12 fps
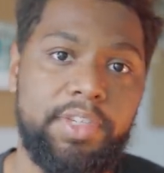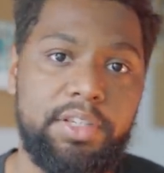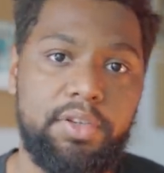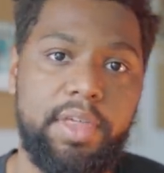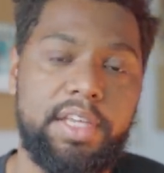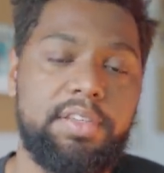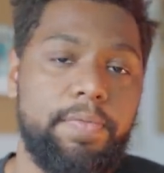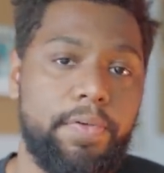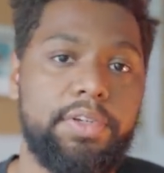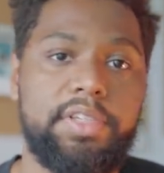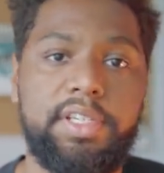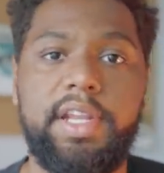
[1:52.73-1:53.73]
So that's the
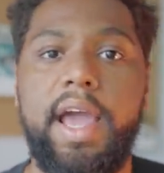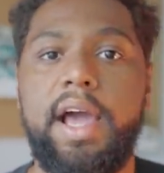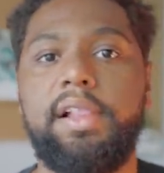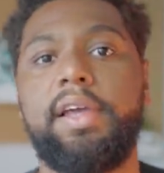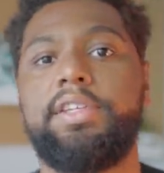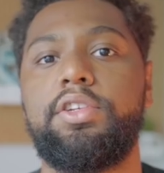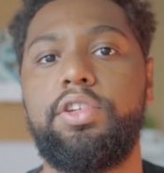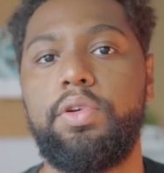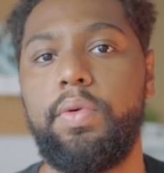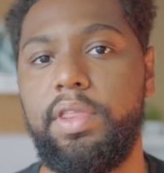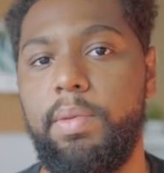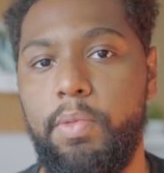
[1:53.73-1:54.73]
first thing that I like to
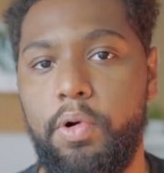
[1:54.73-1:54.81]
do in the